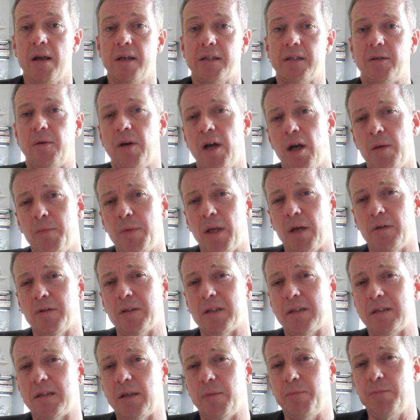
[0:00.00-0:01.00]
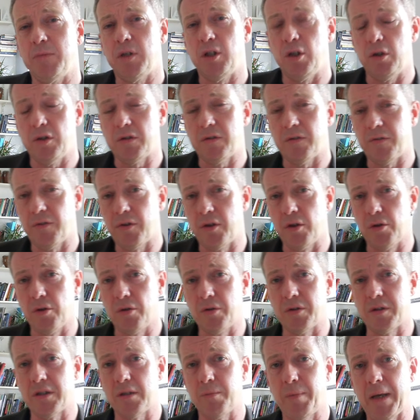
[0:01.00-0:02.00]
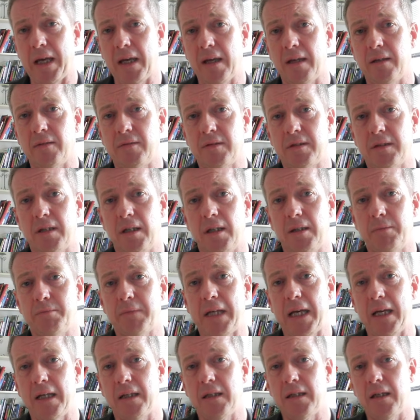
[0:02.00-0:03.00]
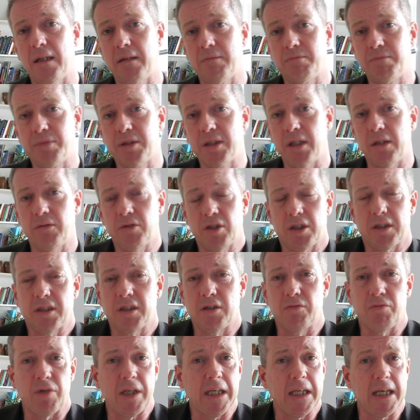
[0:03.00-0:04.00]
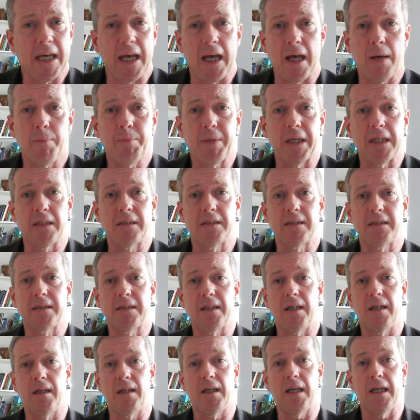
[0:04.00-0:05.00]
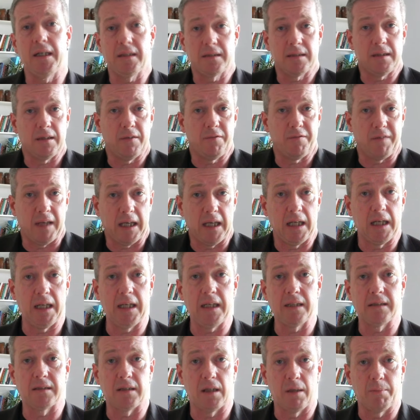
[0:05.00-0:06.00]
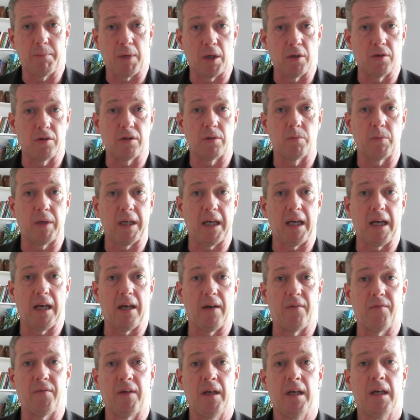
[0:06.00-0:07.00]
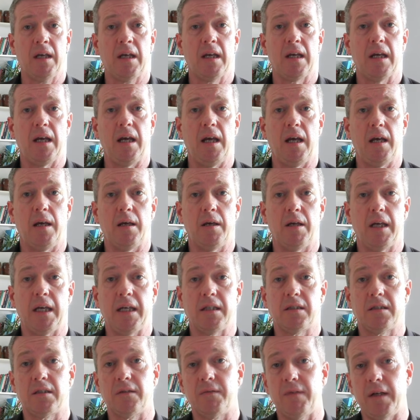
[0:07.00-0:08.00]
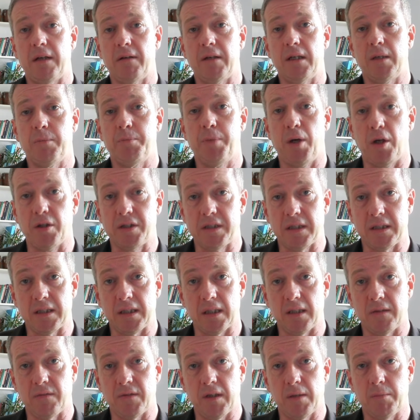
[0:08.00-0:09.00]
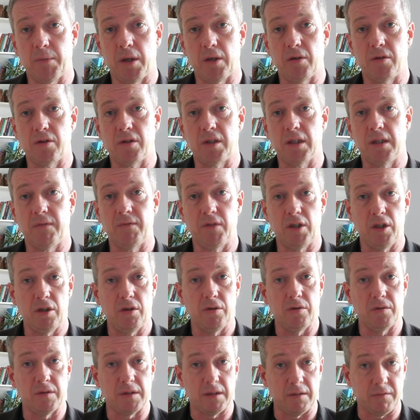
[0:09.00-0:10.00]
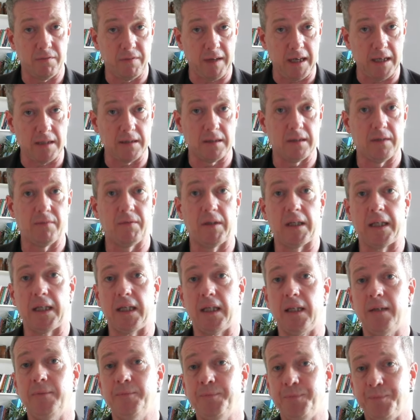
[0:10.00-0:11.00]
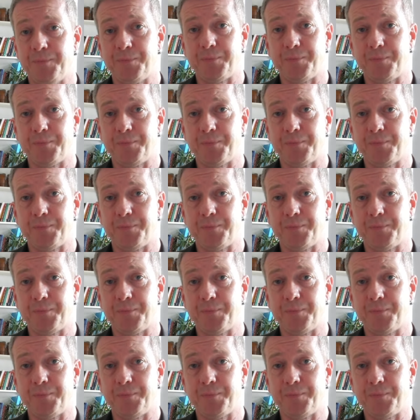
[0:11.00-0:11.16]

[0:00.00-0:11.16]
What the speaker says: So I hope those are some useful thoughts about anger. So just to recap, it's a feeling, it's an emotion we have. It's a very positive emotion if used effectively.